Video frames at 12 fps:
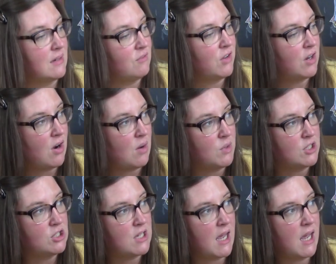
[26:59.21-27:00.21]
and figure out
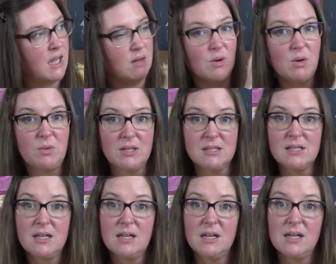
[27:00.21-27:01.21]
which day and what was
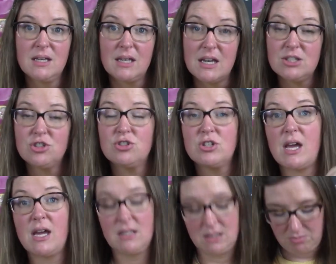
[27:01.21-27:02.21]

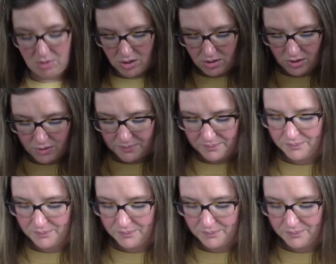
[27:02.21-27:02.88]
yesterday and tomorrow.